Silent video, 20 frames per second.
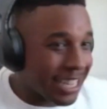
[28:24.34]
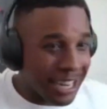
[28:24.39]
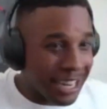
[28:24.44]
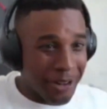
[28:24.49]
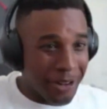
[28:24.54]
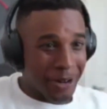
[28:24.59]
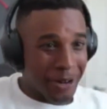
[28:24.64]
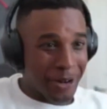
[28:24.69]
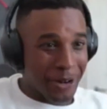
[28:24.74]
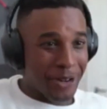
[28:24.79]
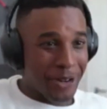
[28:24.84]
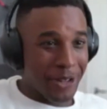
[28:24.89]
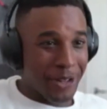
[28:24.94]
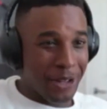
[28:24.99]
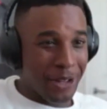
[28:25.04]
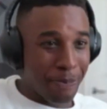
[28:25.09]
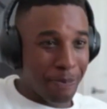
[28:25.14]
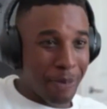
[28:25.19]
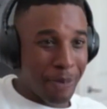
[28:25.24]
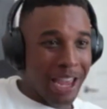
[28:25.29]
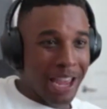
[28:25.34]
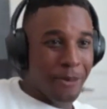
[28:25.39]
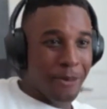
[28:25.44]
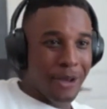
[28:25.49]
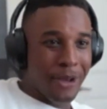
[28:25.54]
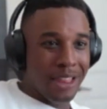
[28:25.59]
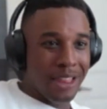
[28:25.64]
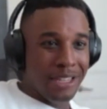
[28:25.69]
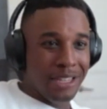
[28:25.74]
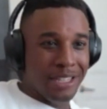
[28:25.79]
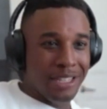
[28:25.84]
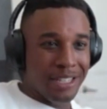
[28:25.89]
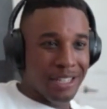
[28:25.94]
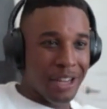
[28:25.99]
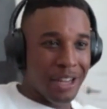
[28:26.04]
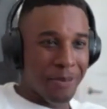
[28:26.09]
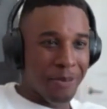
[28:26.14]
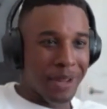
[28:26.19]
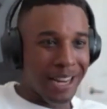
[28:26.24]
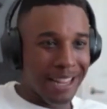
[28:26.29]
extend your
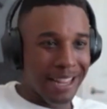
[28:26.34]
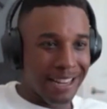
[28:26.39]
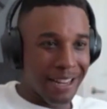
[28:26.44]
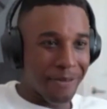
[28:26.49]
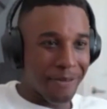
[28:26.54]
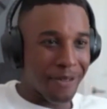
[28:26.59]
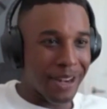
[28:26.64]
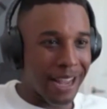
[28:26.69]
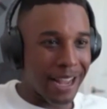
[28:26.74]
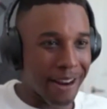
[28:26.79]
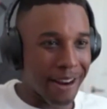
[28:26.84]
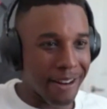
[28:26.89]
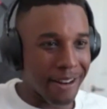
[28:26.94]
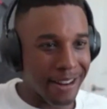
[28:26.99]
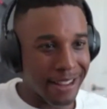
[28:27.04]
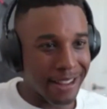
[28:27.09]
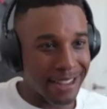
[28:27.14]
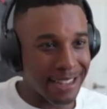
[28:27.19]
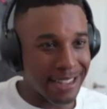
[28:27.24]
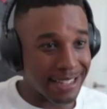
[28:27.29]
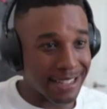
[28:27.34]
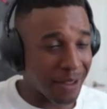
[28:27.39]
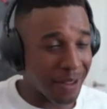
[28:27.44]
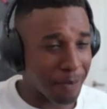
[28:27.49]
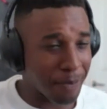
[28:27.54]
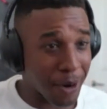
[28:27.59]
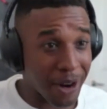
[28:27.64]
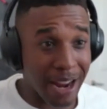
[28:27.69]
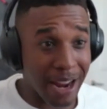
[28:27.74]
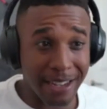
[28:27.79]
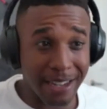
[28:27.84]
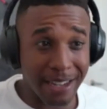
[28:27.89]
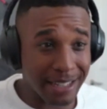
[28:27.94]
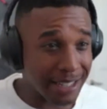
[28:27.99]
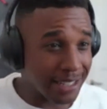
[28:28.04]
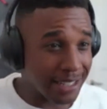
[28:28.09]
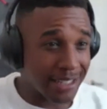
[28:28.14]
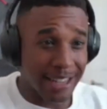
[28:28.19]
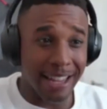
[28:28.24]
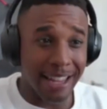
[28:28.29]
bandwidth in so many different areas, like
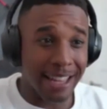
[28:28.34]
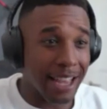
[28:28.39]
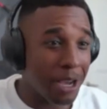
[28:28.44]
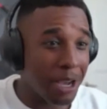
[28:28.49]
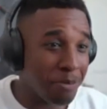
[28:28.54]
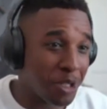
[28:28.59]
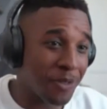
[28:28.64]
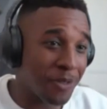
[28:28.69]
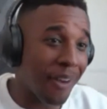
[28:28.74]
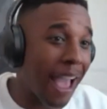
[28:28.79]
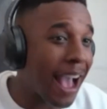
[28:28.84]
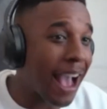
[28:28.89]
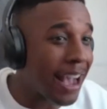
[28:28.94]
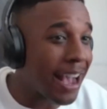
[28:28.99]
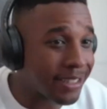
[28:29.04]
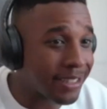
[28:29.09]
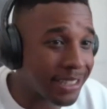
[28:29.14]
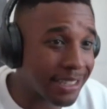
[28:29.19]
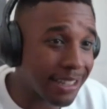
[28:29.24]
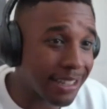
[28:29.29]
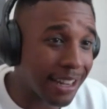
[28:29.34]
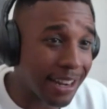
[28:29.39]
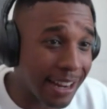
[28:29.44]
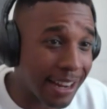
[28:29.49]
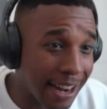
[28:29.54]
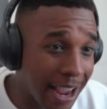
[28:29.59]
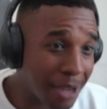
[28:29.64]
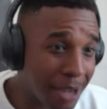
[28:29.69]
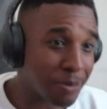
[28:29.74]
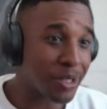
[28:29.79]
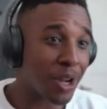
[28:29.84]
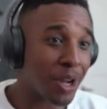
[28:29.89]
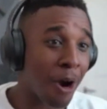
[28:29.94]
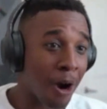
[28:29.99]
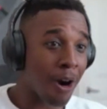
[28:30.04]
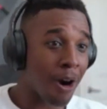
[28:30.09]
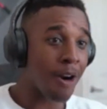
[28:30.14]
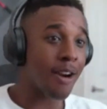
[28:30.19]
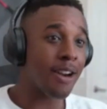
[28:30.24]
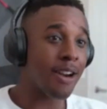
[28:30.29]
burnout it comes fast and it
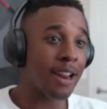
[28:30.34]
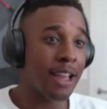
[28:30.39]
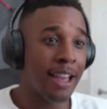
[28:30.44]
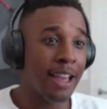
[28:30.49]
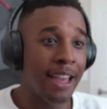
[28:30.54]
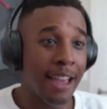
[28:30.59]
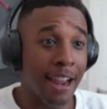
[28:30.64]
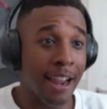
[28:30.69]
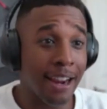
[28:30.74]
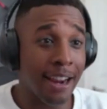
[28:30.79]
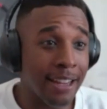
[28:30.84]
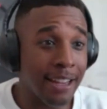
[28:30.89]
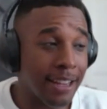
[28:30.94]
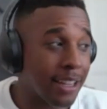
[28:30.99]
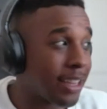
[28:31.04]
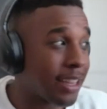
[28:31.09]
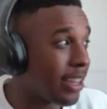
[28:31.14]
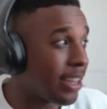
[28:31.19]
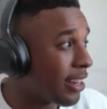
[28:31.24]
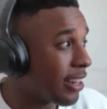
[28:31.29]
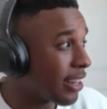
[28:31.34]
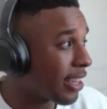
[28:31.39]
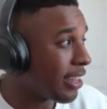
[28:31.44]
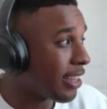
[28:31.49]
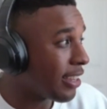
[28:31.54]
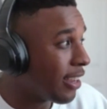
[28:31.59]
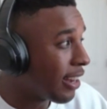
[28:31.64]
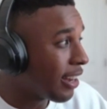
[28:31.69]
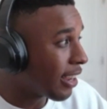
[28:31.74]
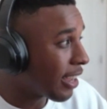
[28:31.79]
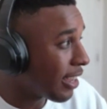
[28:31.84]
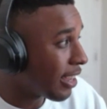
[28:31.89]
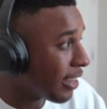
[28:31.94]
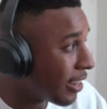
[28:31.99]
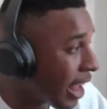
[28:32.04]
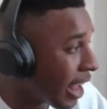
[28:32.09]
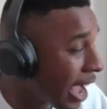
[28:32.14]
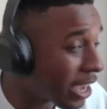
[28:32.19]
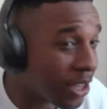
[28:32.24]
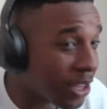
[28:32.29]
comes hard and it
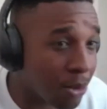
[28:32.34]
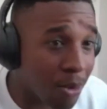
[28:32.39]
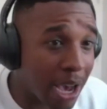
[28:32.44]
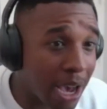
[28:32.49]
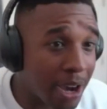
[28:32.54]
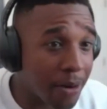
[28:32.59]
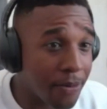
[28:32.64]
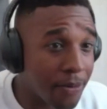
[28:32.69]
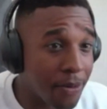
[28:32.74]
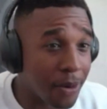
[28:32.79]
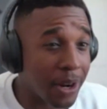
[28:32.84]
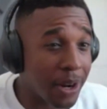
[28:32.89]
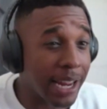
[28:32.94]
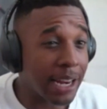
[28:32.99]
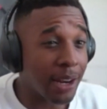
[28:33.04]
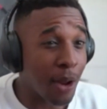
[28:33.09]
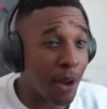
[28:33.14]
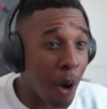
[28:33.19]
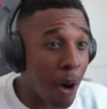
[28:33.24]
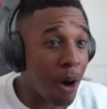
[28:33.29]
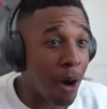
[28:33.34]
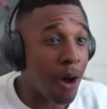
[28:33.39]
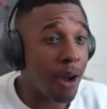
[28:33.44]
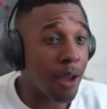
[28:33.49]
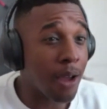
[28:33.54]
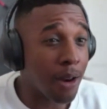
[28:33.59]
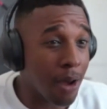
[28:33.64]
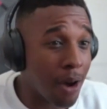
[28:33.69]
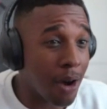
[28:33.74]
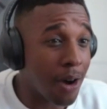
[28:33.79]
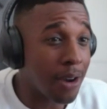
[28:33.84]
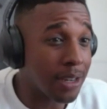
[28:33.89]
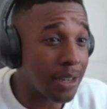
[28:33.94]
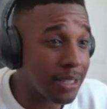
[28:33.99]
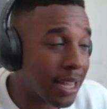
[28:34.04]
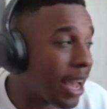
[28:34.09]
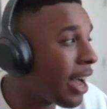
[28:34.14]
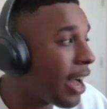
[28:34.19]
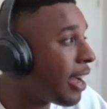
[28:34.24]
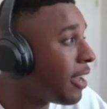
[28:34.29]
can knock you out for a
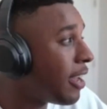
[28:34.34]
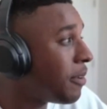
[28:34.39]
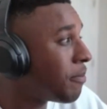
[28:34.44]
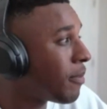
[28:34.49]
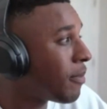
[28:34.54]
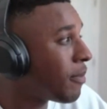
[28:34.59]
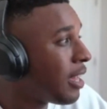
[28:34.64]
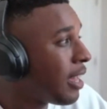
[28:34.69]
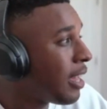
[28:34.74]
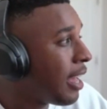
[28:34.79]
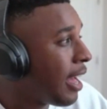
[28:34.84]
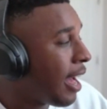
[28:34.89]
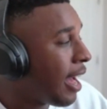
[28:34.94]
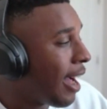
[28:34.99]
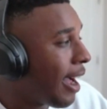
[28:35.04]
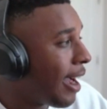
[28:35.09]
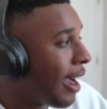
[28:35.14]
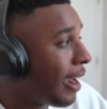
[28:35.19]
long time.